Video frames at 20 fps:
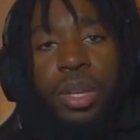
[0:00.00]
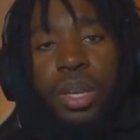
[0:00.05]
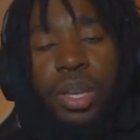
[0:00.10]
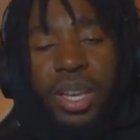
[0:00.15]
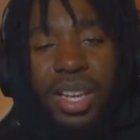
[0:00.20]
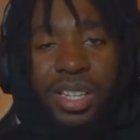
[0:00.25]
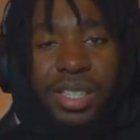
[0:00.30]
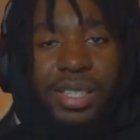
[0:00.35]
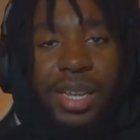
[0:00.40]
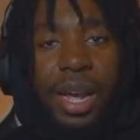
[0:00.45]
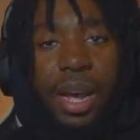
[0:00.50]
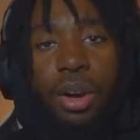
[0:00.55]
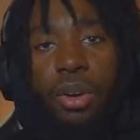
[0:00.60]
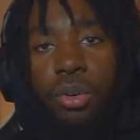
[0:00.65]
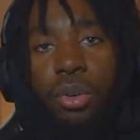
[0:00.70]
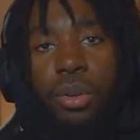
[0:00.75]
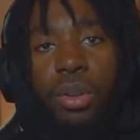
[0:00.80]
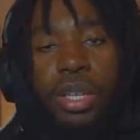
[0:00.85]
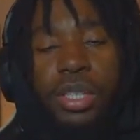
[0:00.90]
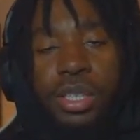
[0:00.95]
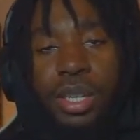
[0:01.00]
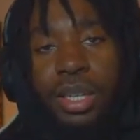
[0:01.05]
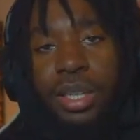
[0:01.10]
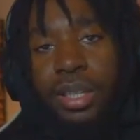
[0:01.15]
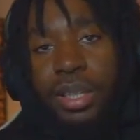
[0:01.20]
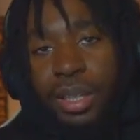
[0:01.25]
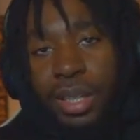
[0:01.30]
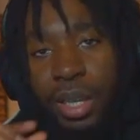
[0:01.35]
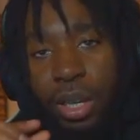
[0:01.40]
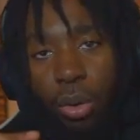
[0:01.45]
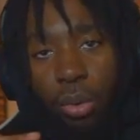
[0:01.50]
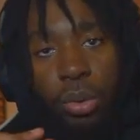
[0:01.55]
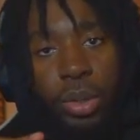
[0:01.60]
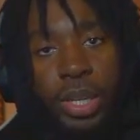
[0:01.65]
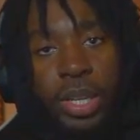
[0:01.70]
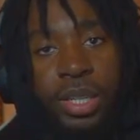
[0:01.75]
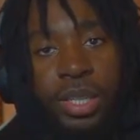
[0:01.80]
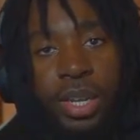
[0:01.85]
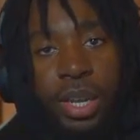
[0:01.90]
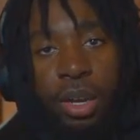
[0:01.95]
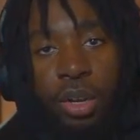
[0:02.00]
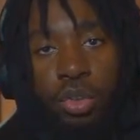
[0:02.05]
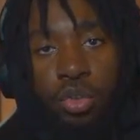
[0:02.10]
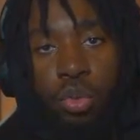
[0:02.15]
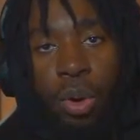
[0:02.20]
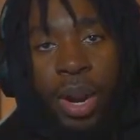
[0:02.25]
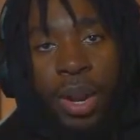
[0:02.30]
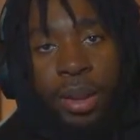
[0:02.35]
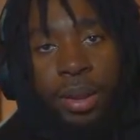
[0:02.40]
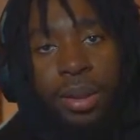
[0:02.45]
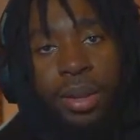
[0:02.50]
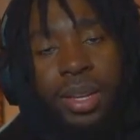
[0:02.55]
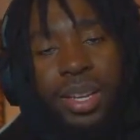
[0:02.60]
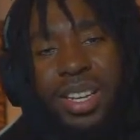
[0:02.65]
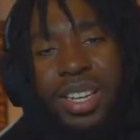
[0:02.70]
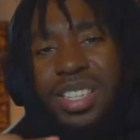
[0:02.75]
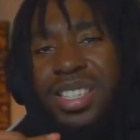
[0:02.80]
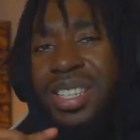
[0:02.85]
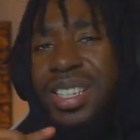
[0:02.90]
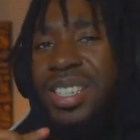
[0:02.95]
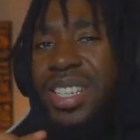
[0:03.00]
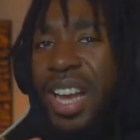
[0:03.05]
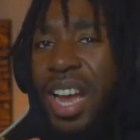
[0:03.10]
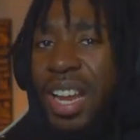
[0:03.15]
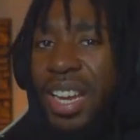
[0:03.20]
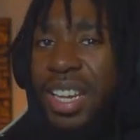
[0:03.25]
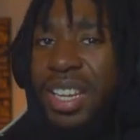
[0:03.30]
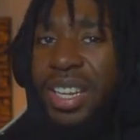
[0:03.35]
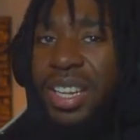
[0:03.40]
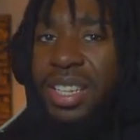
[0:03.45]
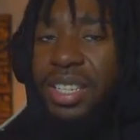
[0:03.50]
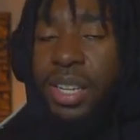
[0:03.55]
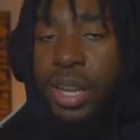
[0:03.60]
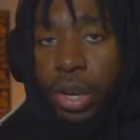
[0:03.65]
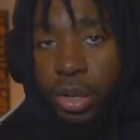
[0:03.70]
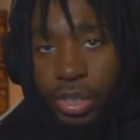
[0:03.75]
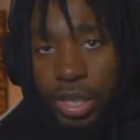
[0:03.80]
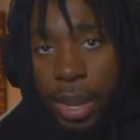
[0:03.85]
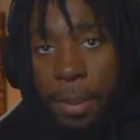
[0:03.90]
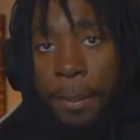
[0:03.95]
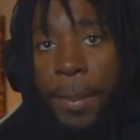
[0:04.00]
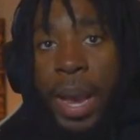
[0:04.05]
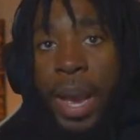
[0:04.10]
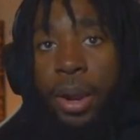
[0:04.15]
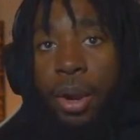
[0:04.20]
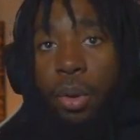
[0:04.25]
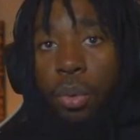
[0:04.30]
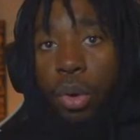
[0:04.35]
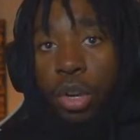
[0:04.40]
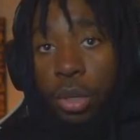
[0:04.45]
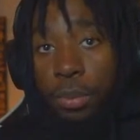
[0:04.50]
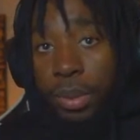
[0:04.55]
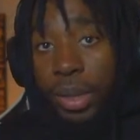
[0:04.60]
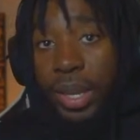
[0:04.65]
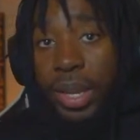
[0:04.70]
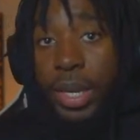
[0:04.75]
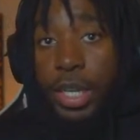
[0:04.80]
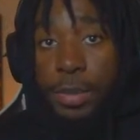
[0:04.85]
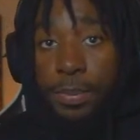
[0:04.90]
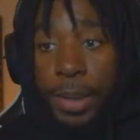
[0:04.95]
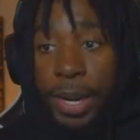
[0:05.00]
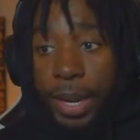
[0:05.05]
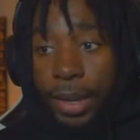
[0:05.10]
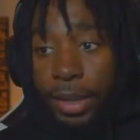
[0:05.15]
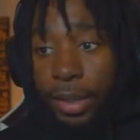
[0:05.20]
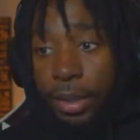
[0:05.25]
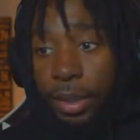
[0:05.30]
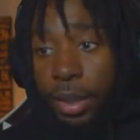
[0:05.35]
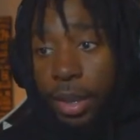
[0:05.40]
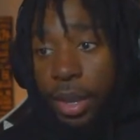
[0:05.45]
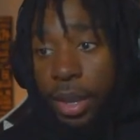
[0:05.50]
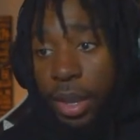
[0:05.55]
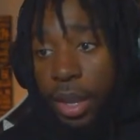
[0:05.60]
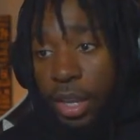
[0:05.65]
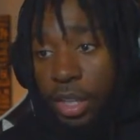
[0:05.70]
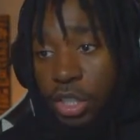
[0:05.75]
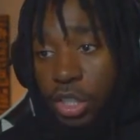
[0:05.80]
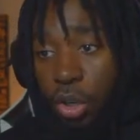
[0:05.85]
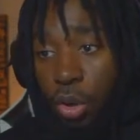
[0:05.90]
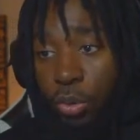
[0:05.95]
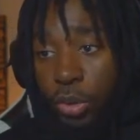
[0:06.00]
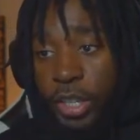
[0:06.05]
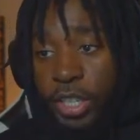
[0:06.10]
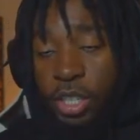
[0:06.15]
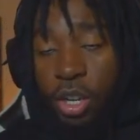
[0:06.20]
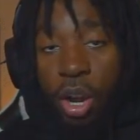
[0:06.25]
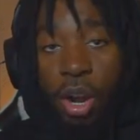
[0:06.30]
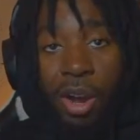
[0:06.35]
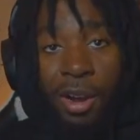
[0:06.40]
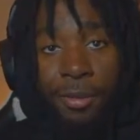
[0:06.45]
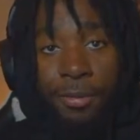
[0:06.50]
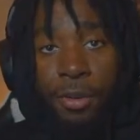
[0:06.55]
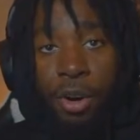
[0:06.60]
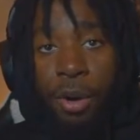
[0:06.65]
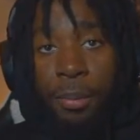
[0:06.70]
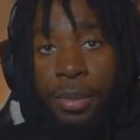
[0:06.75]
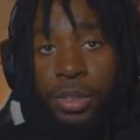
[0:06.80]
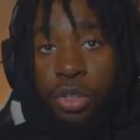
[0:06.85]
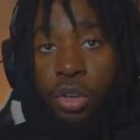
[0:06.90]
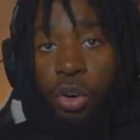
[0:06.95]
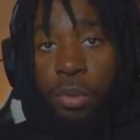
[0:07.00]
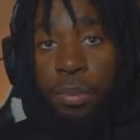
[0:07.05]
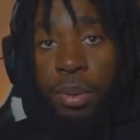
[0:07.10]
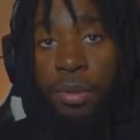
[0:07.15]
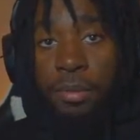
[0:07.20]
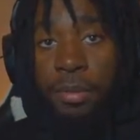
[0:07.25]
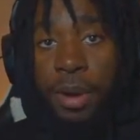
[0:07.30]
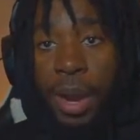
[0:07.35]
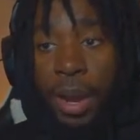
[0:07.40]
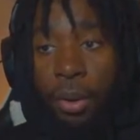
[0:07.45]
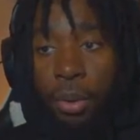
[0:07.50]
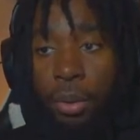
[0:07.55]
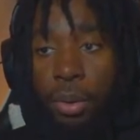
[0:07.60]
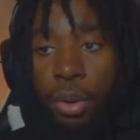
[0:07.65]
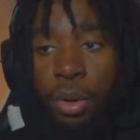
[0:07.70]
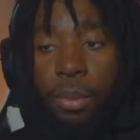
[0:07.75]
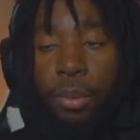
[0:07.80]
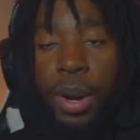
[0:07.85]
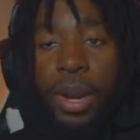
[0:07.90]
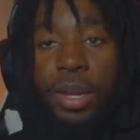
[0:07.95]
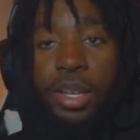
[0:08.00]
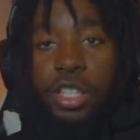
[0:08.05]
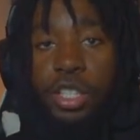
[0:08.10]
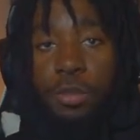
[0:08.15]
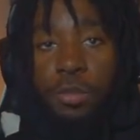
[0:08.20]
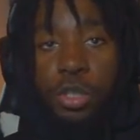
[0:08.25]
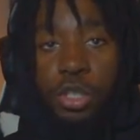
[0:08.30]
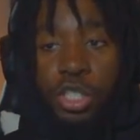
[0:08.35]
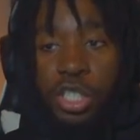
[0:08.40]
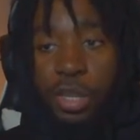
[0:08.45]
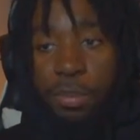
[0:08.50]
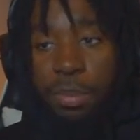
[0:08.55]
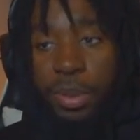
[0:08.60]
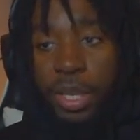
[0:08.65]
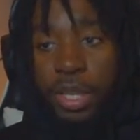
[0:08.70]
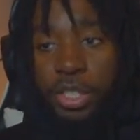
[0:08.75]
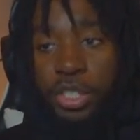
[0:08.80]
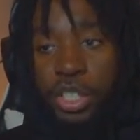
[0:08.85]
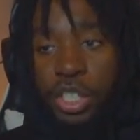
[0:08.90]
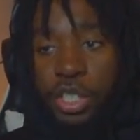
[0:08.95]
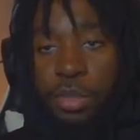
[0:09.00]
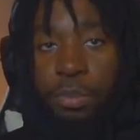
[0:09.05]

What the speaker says: is how it's a little details, right? It's the tiny details that matter when you play in this pocket. And so this off arm is going to be vital, right? Because you see PG's